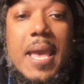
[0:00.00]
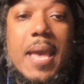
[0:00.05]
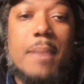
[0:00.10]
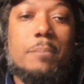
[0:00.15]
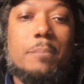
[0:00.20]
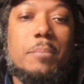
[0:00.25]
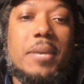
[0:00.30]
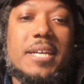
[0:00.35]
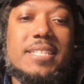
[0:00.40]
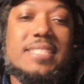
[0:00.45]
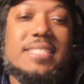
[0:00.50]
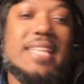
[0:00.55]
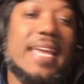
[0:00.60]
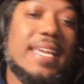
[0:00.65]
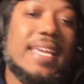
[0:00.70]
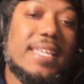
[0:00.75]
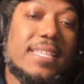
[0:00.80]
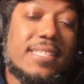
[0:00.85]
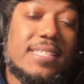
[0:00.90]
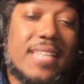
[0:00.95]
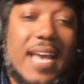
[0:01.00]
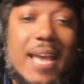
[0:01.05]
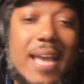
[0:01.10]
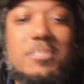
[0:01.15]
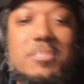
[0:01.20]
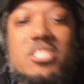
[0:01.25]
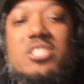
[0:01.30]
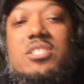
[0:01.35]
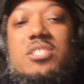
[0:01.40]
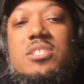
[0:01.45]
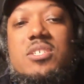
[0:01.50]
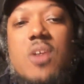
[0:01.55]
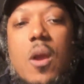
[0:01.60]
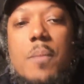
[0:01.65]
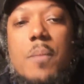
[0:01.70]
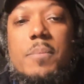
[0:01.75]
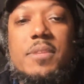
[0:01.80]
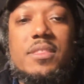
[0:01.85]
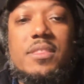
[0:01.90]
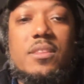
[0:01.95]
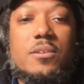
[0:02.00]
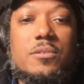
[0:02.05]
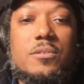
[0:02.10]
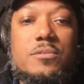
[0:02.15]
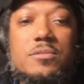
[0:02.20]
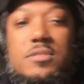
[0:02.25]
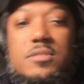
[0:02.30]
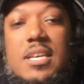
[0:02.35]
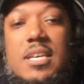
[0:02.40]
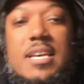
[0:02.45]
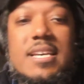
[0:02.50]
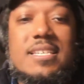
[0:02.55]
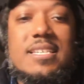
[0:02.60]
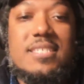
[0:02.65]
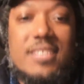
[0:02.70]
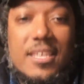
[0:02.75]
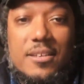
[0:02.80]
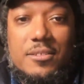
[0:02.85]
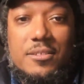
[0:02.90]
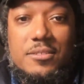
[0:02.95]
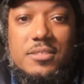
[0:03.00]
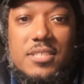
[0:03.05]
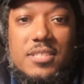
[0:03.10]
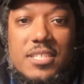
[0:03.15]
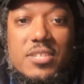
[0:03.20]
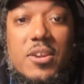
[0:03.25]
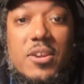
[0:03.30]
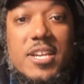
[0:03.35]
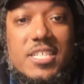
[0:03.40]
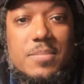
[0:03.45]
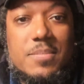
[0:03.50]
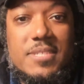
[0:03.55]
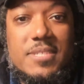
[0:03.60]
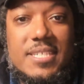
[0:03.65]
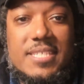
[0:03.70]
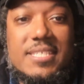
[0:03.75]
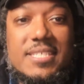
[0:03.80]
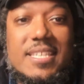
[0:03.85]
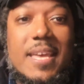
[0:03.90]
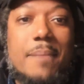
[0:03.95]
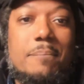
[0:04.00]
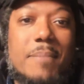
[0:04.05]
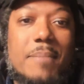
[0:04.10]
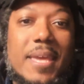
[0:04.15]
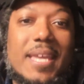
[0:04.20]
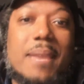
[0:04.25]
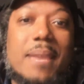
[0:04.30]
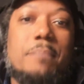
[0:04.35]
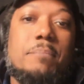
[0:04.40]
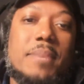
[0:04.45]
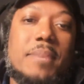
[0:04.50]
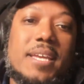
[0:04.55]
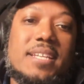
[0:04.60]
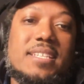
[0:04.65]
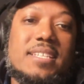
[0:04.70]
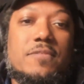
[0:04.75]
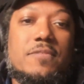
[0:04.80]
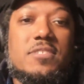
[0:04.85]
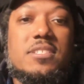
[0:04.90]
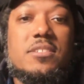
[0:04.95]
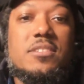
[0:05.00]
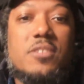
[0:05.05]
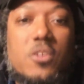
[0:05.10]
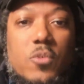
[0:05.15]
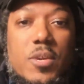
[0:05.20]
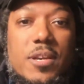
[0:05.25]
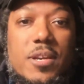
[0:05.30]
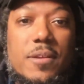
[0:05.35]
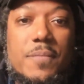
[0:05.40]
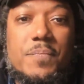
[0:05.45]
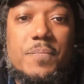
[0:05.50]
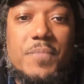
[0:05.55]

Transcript: but taking the time to sharpen those skills and your expertise can make a big difference in your career.